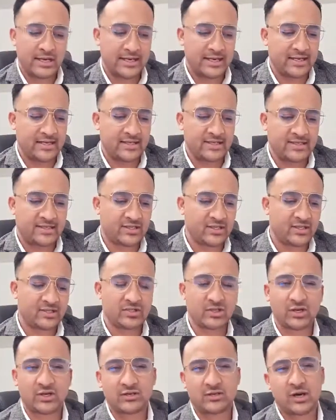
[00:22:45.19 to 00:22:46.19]
It's
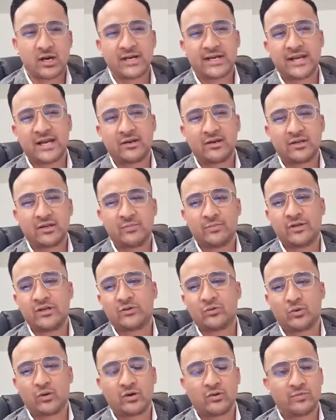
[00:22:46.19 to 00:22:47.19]
just sort of died down a little
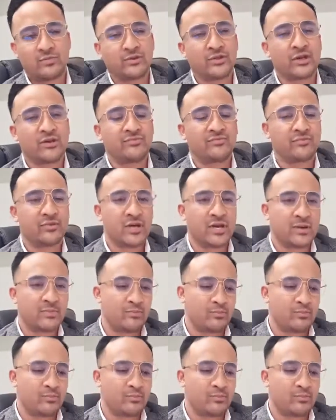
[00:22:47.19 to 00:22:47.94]
bit, or sort of